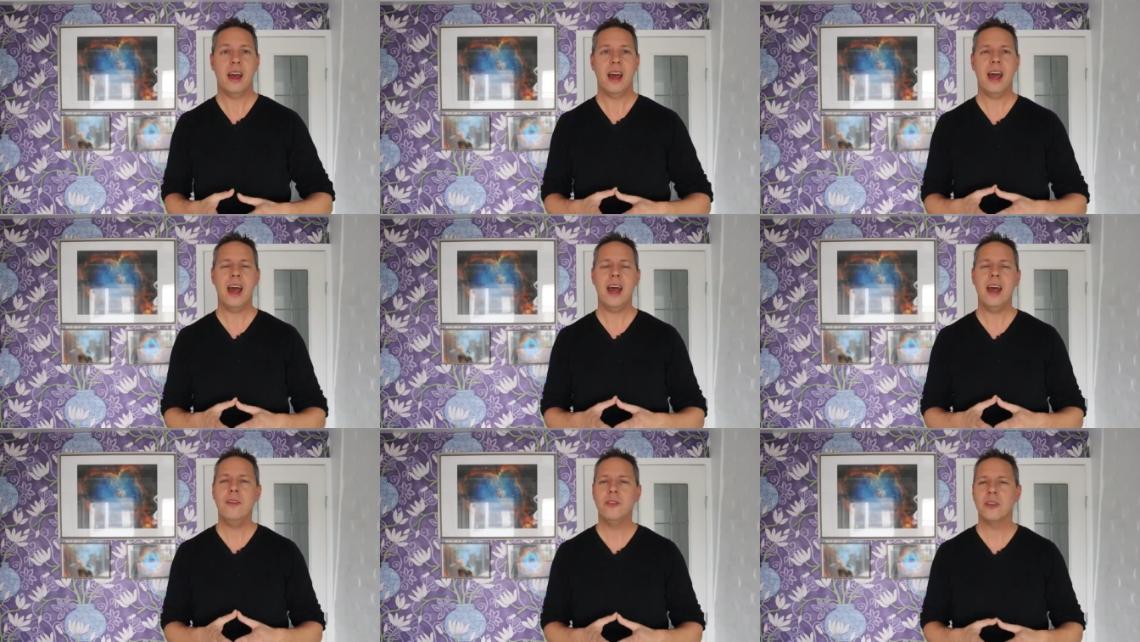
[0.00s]

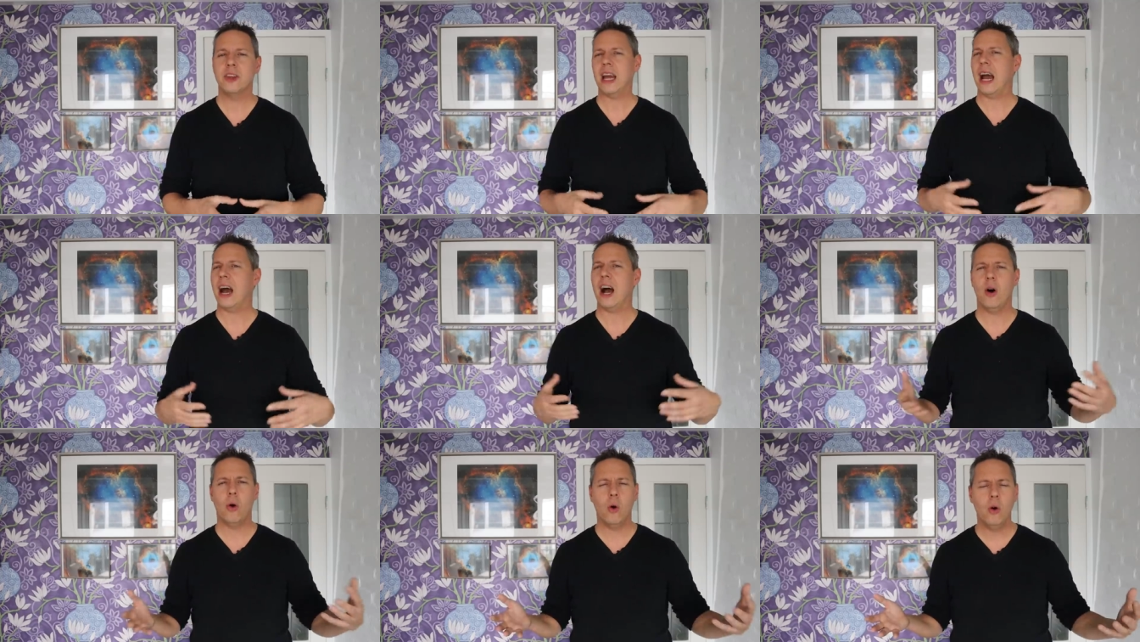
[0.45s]
and
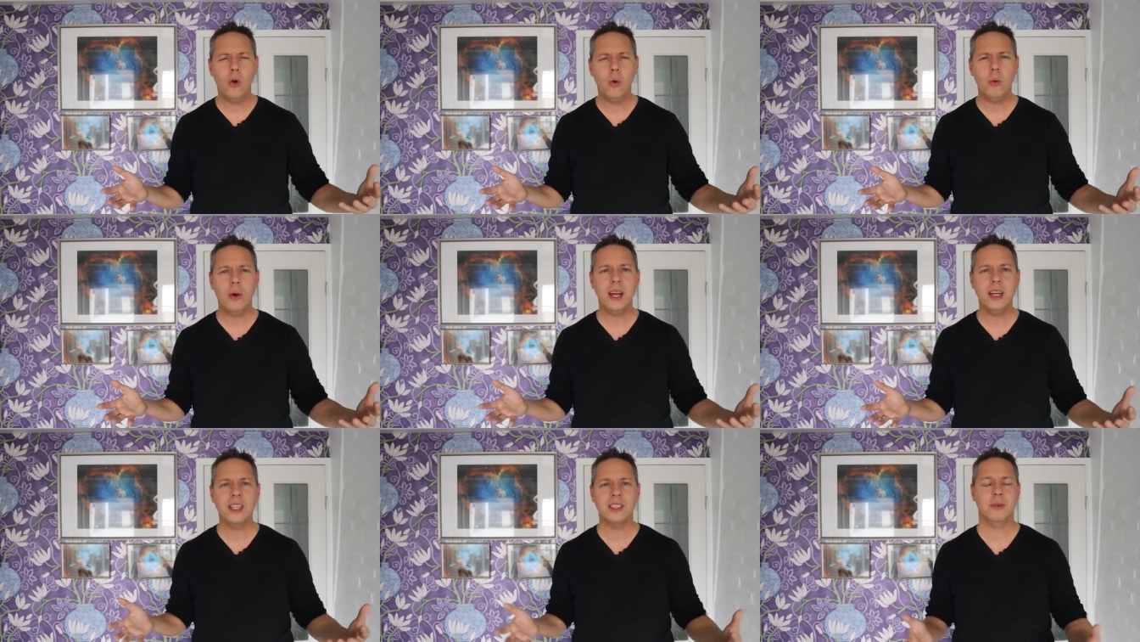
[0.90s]
yeah,
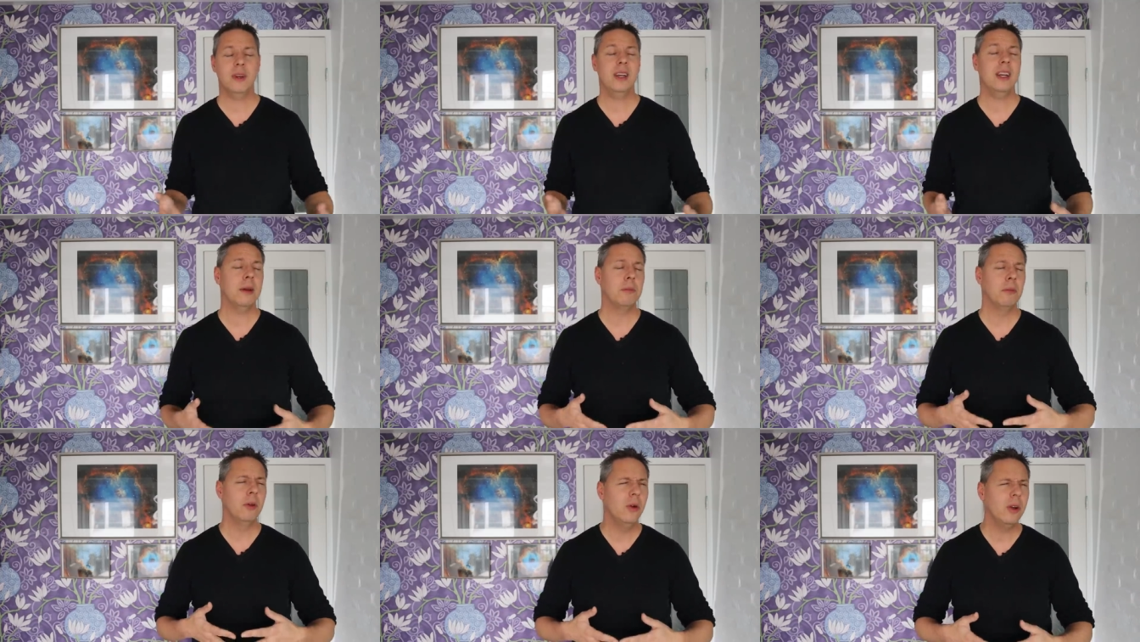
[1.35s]
always
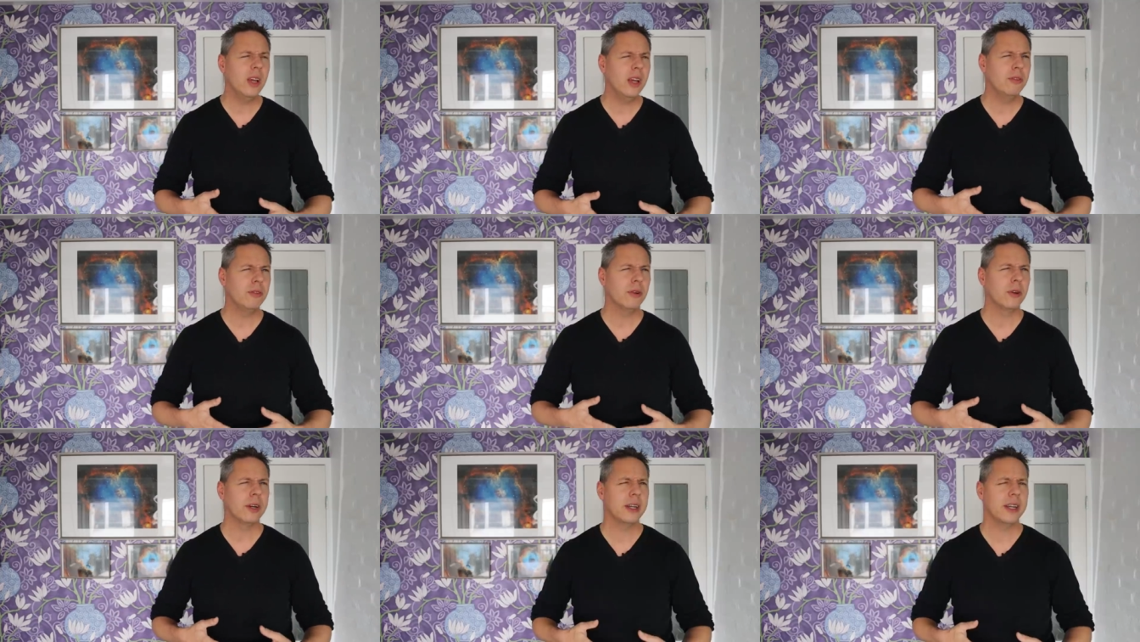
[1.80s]
when I'm
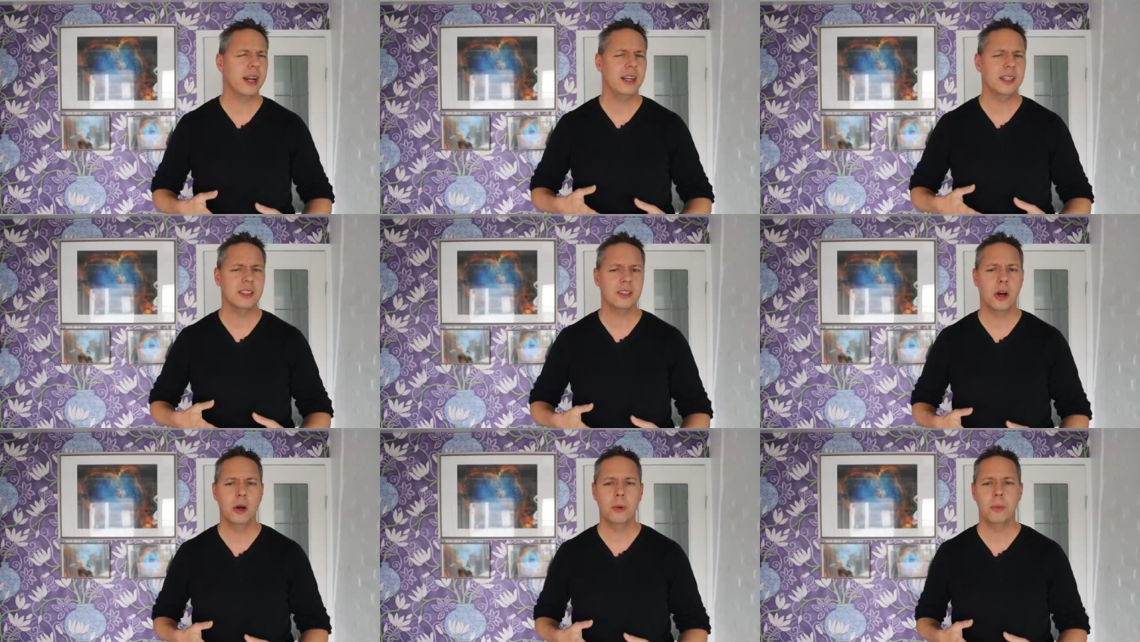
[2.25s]
looking for a
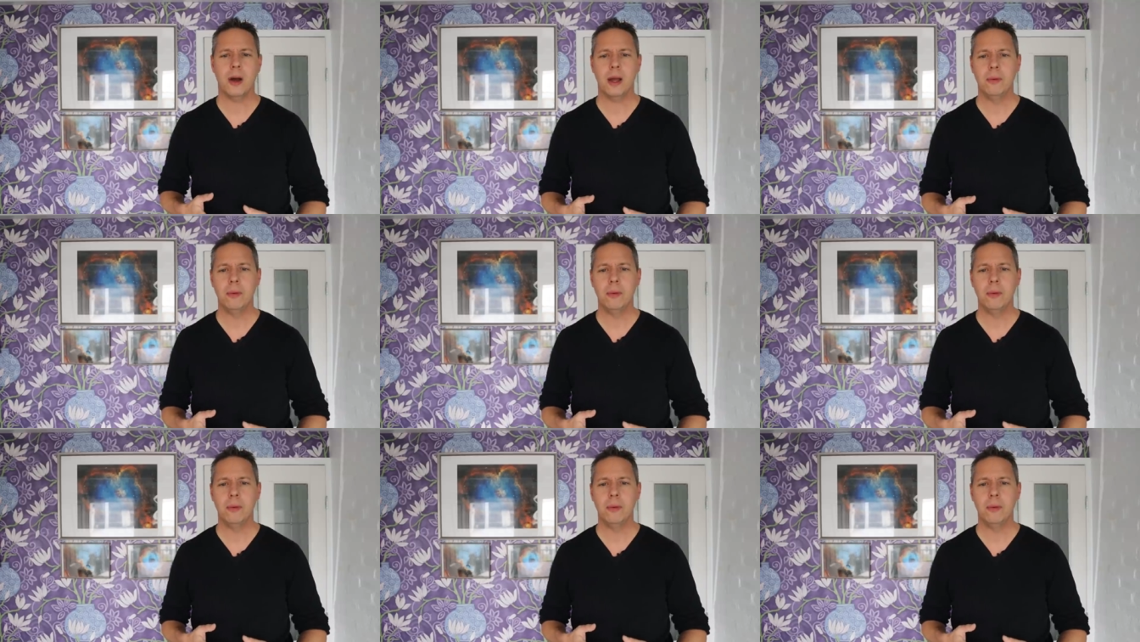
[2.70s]
telescope,